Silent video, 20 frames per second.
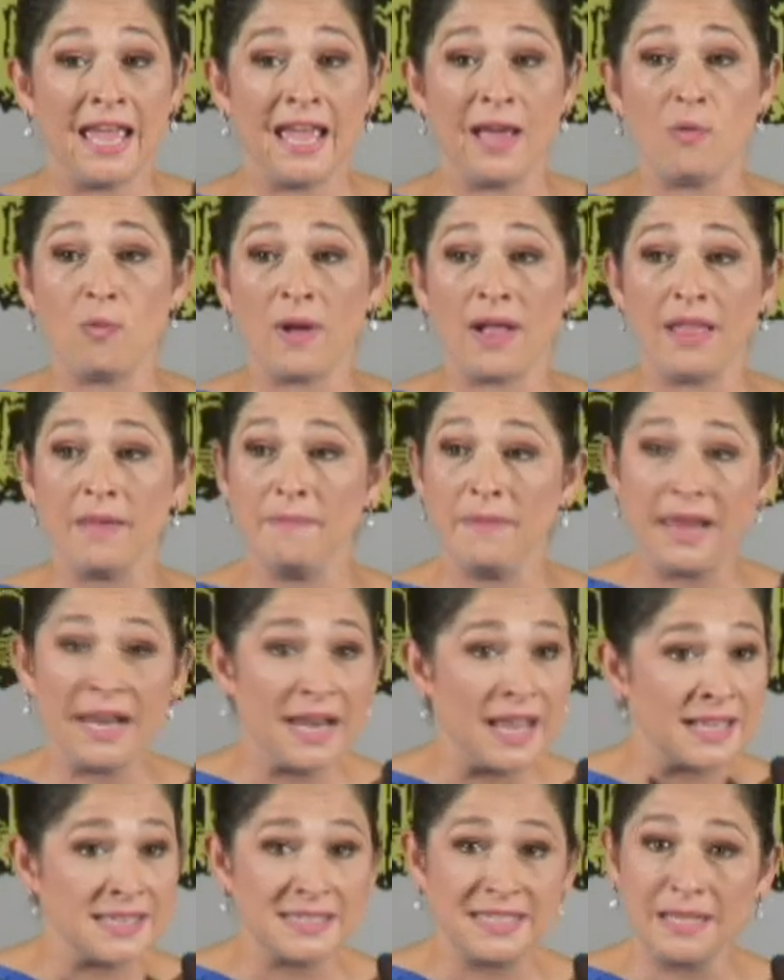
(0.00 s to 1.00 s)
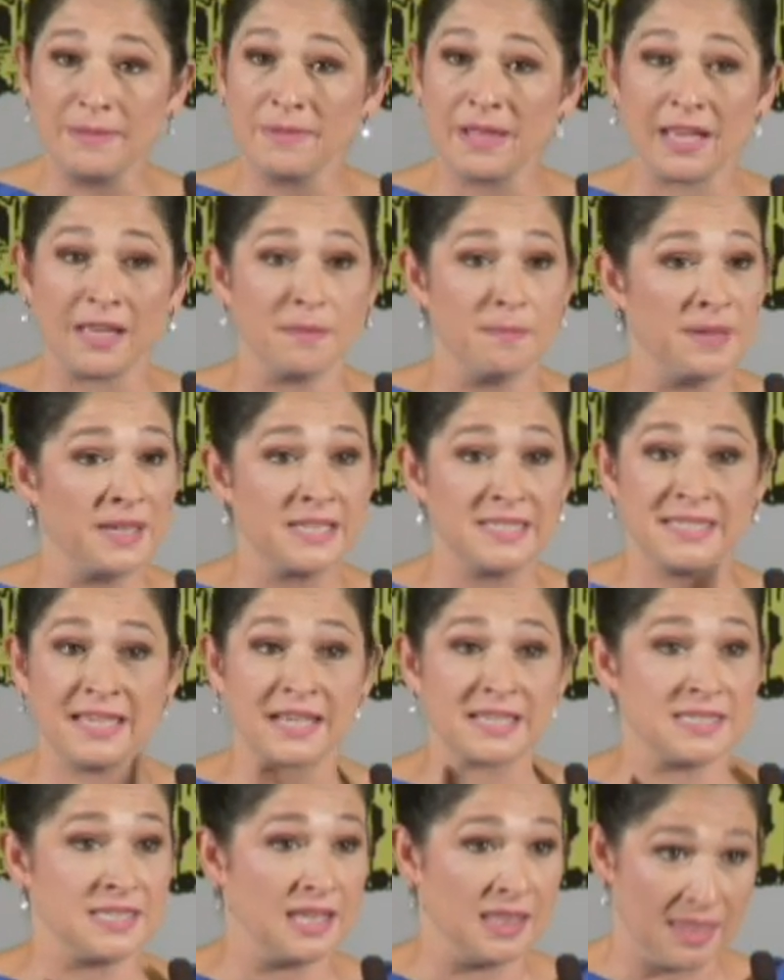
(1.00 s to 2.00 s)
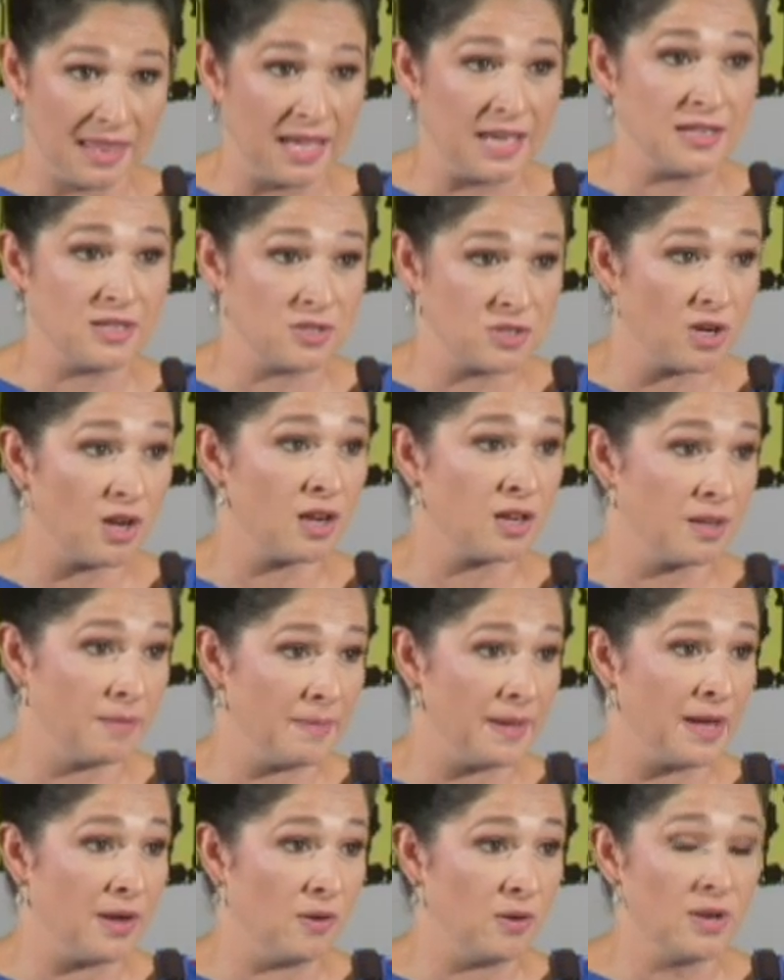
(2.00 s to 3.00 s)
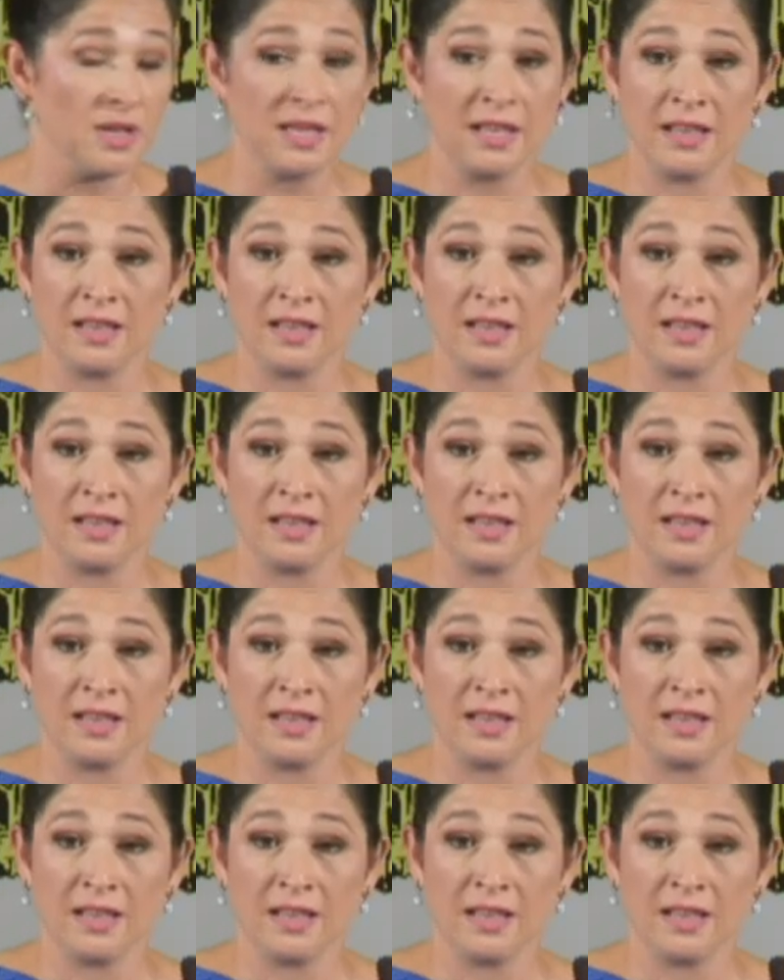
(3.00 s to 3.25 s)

And while it may not seem like a big sexy thing to talk about,